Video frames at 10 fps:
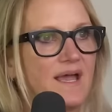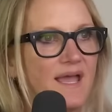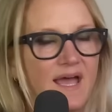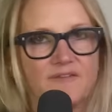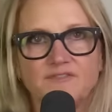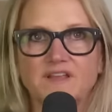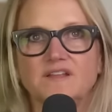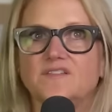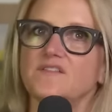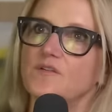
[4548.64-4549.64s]
I have to
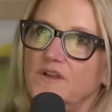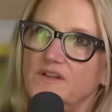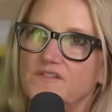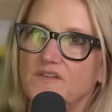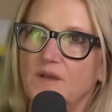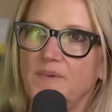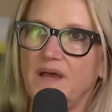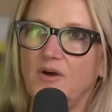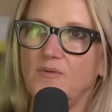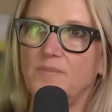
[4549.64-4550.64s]
get serious
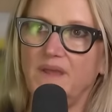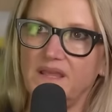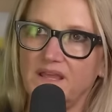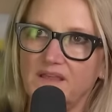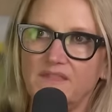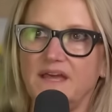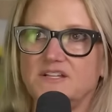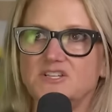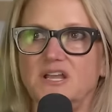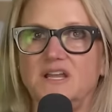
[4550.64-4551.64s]
about making
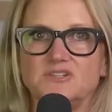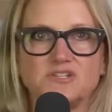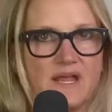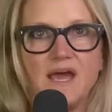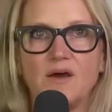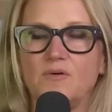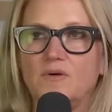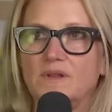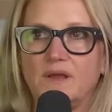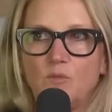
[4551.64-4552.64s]
that change now.
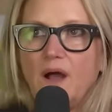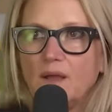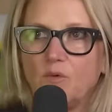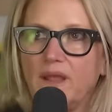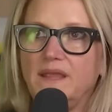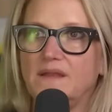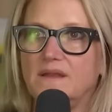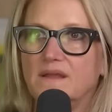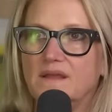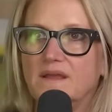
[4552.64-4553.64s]
Like, why wait?
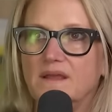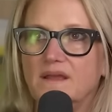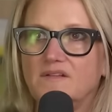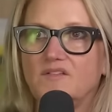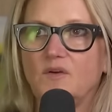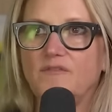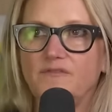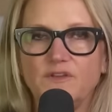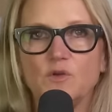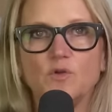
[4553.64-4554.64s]
And so I
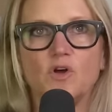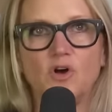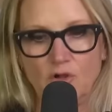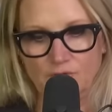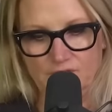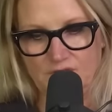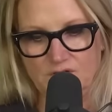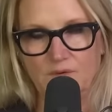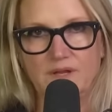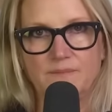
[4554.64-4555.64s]
feel called to
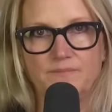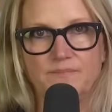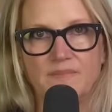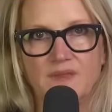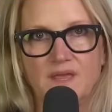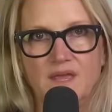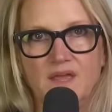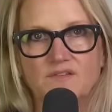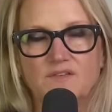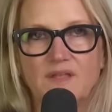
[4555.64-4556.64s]
do it.
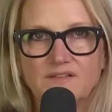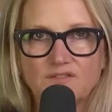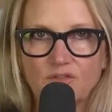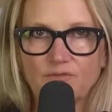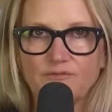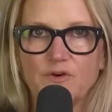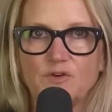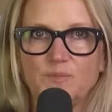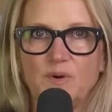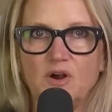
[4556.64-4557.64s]
So that's the
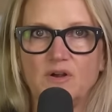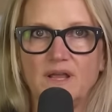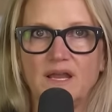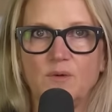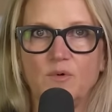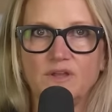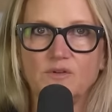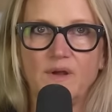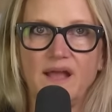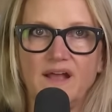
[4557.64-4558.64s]
first part. And I want
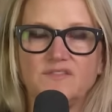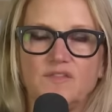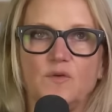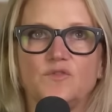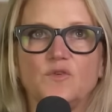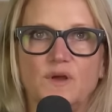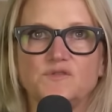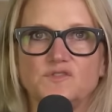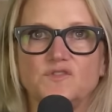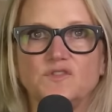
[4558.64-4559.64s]
you to ask those
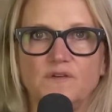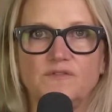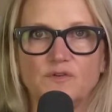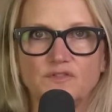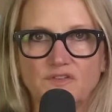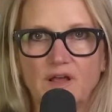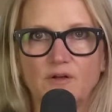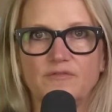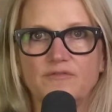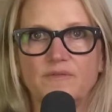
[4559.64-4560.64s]
questions of
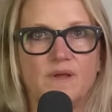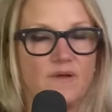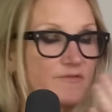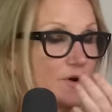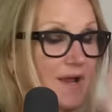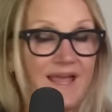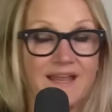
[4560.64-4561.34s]
yourself. For